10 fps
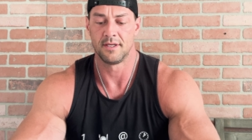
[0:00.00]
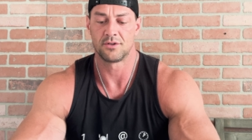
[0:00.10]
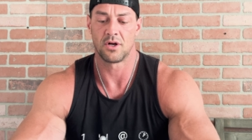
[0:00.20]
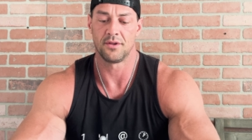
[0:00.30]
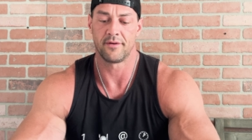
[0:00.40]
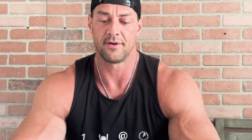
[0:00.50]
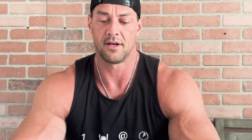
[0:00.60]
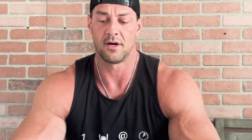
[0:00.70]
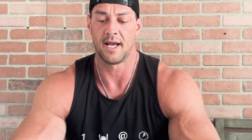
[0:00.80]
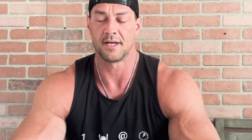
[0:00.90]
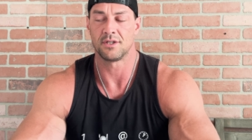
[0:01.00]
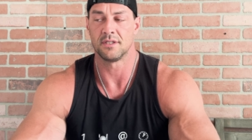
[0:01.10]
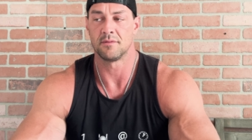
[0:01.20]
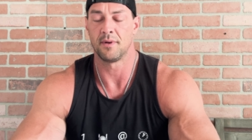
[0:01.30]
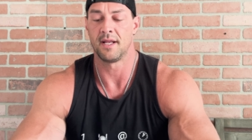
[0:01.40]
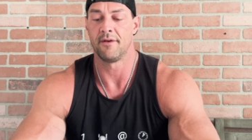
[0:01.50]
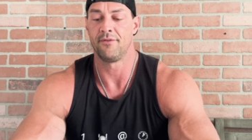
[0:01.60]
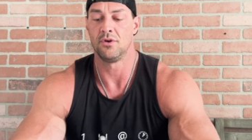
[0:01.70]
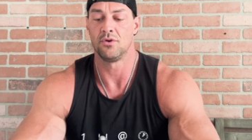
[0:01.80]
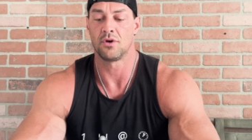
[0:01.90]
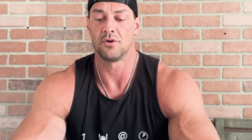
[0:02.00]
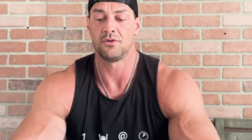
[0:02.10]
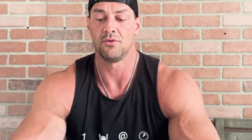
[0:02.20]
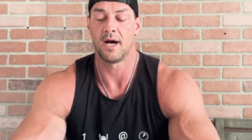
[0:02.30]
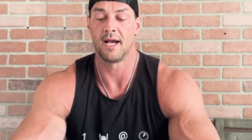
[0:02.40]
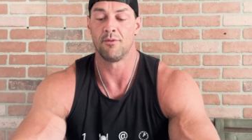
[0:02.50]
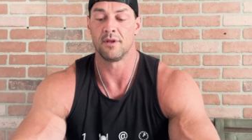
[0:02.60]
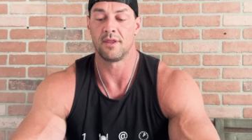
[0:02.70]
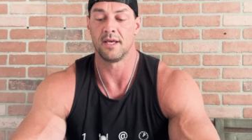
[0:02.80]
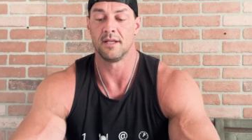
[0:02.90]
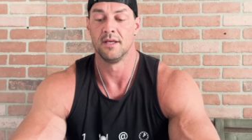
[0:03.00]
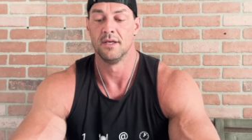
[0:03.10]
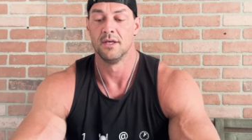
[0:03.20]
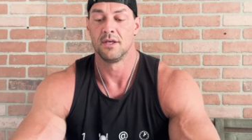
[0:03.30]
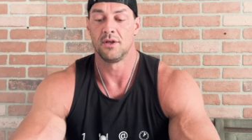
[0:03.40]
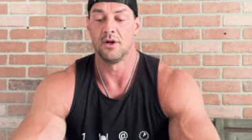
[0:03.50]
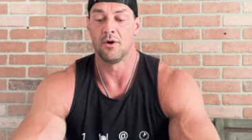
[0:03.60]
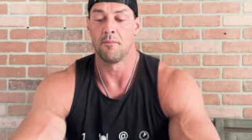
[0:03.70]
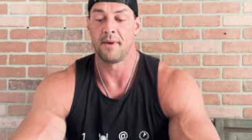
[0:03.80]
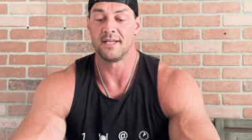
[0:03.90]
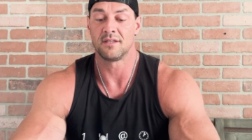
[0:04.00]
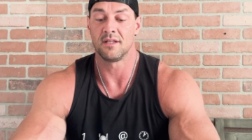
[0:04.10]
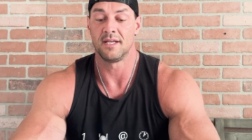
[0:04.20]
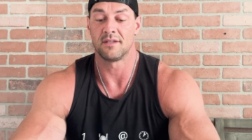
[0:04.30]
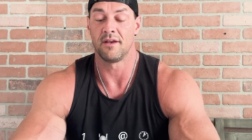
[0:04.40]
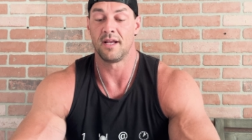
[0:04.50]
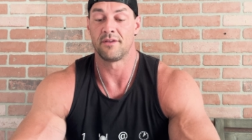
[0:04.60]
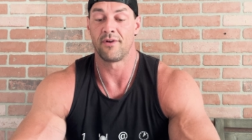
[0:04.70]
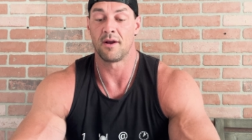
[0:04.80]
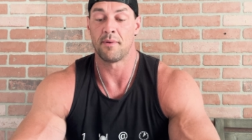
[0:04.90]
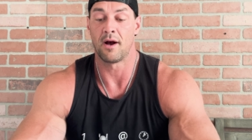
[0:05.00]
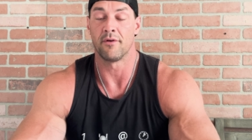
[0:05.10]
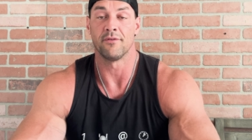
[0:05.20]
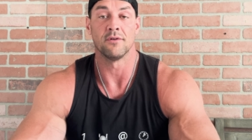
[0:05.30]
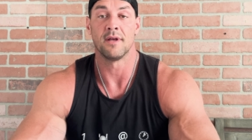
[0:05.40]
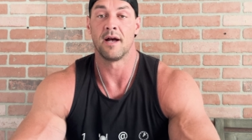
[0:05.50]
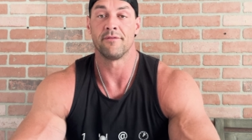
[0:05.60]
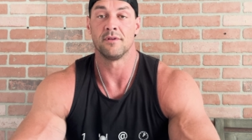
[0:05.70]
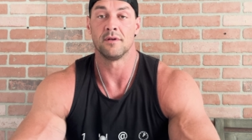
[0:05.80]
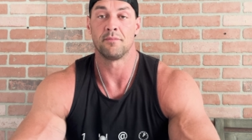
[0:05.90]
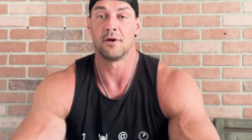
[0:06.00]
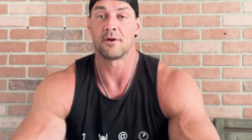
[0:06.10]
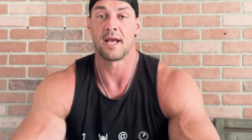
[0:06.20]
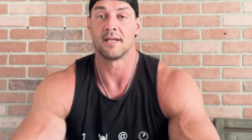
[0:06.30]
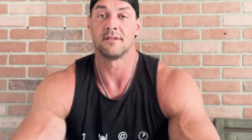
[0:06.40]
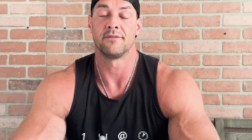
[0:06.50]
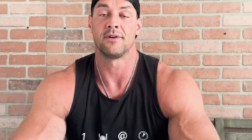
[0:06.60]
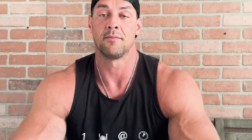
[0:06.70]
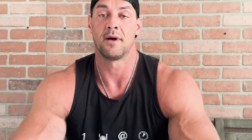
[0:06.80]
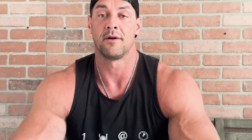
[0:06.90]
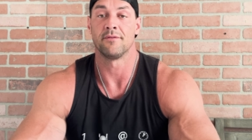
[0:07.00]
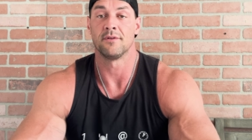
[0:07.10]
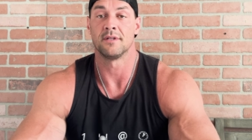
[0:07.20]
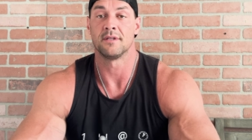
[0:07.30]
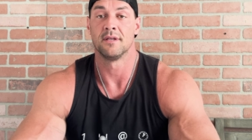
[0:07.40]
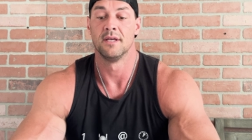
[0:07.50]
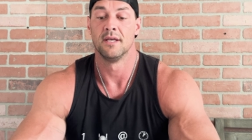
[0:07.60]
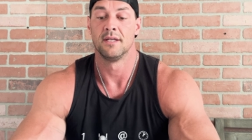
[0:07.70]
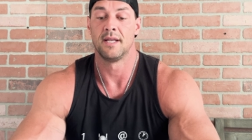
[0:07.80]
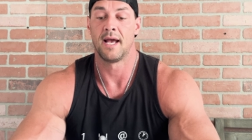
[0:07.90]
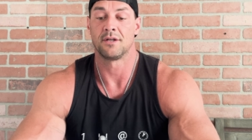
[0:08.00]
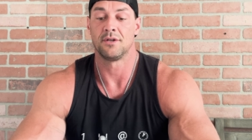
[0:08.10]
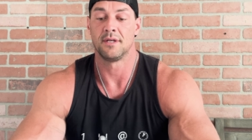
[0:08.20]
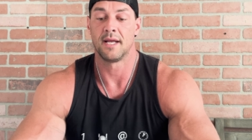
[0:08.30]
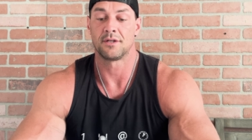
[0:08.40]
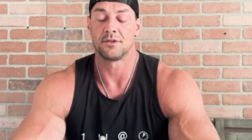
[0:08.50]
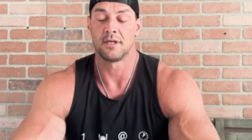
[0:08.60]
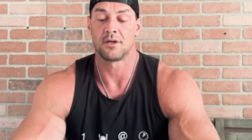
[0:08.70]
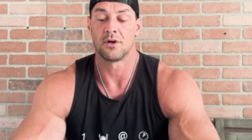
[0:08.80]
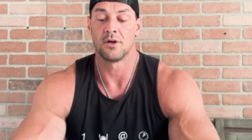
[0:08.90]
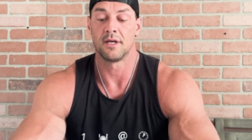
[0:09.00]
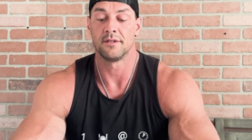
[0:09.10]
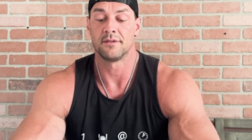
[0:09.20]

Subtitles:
These are all different interactions, but if you go too high with it, you know, basically it's very powerful. Alpha lipoic acid is very powerful and it's naturally occurring.